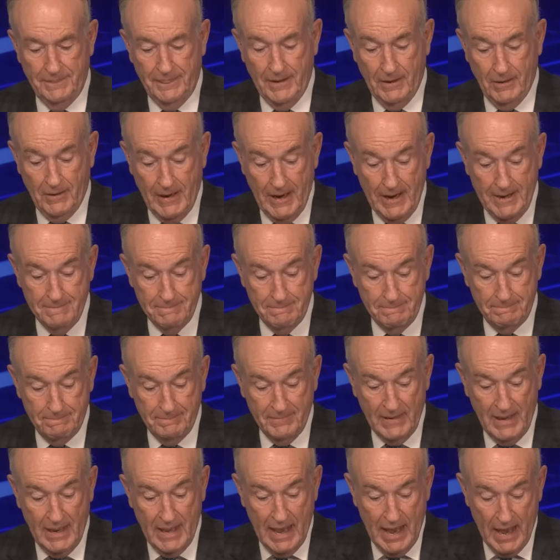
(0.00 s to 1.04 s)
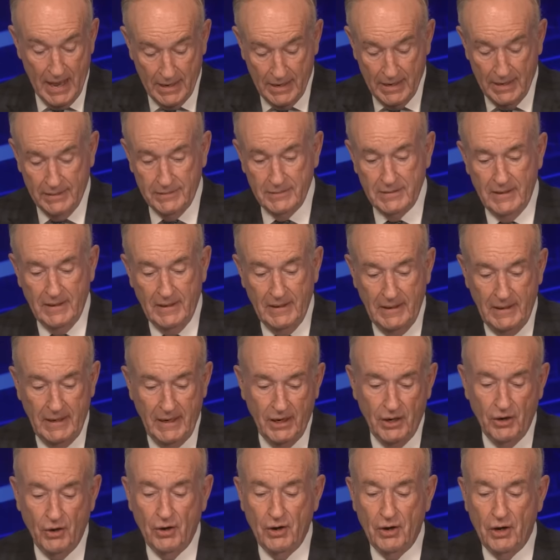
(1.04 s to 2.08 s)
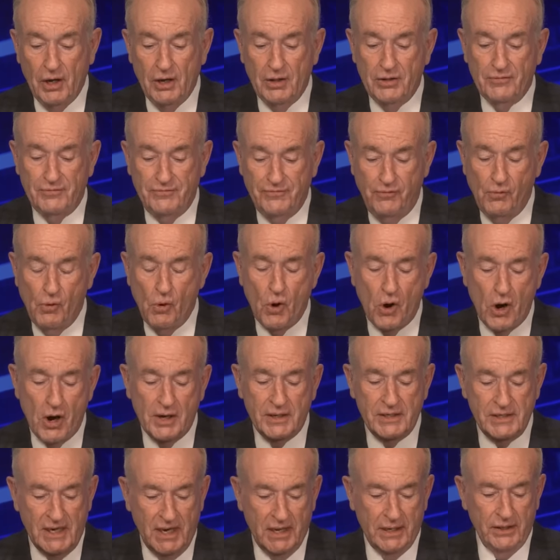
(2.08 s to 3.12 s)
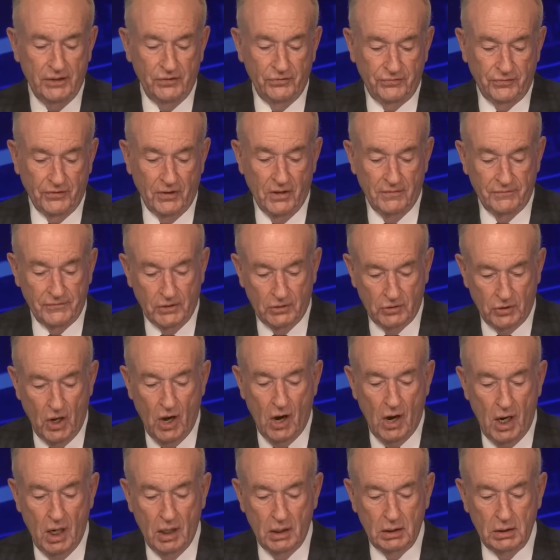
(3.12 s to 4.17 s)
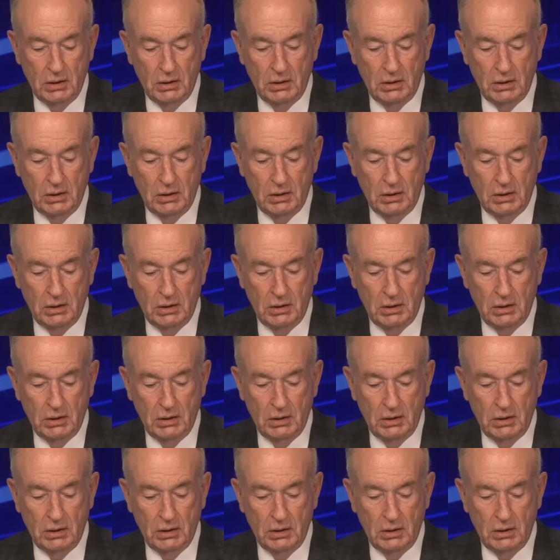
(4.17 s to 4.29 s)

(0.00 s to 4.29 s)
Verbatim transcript: All right? And here are the four tenets of the law.